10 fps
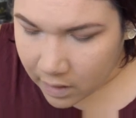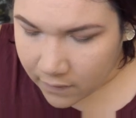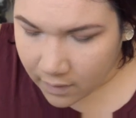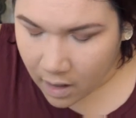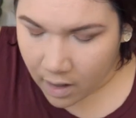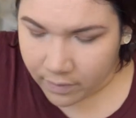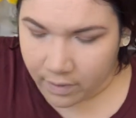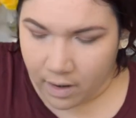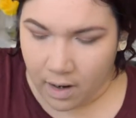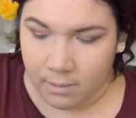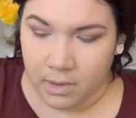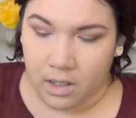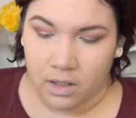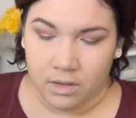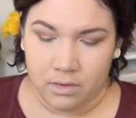And the color I'm
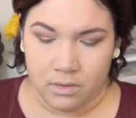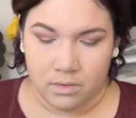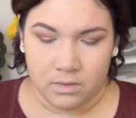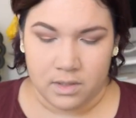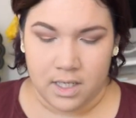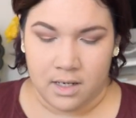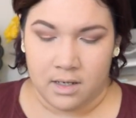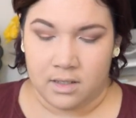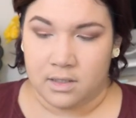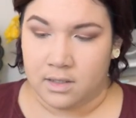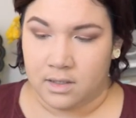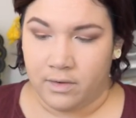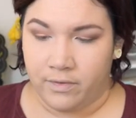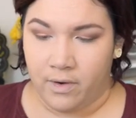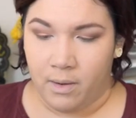going to use is
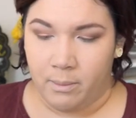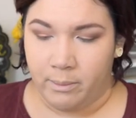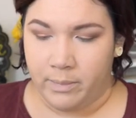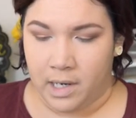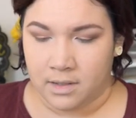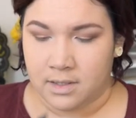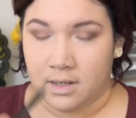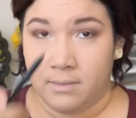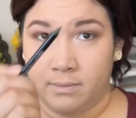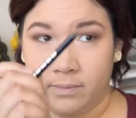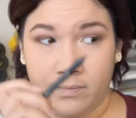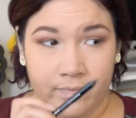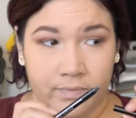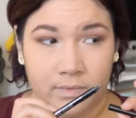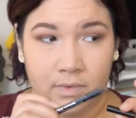from Buxom,
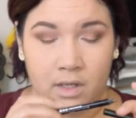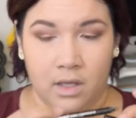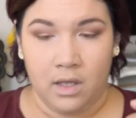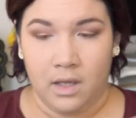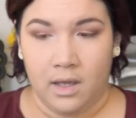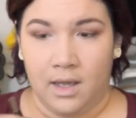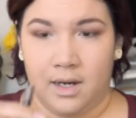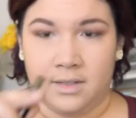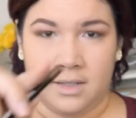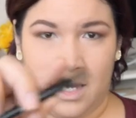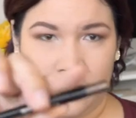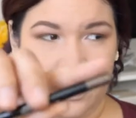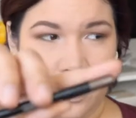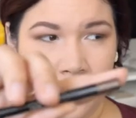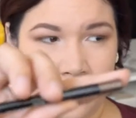and it's
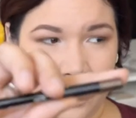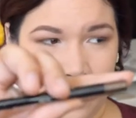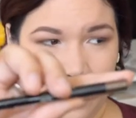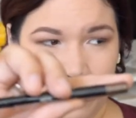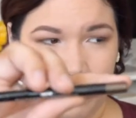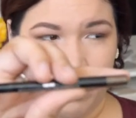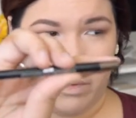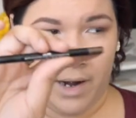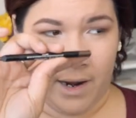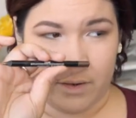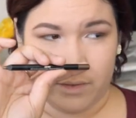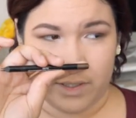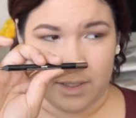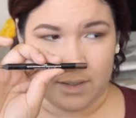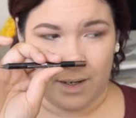actually a dark brown.
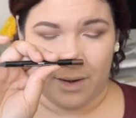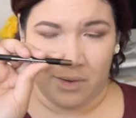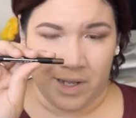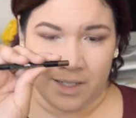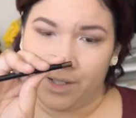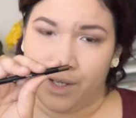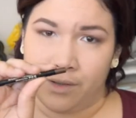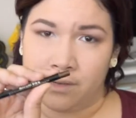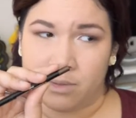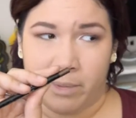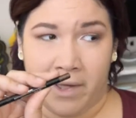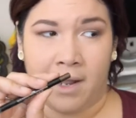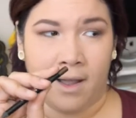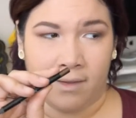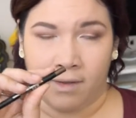I don't like to use
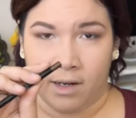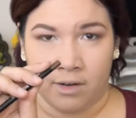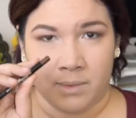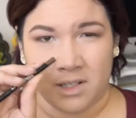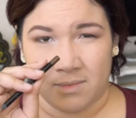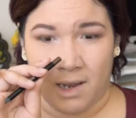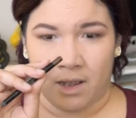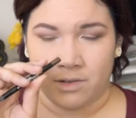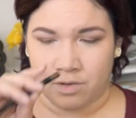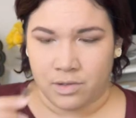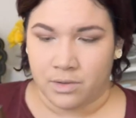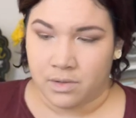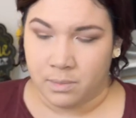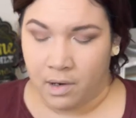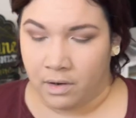black eyeliner because my eyes are so
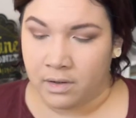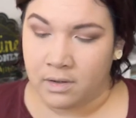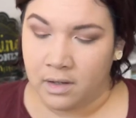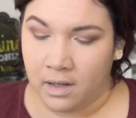small.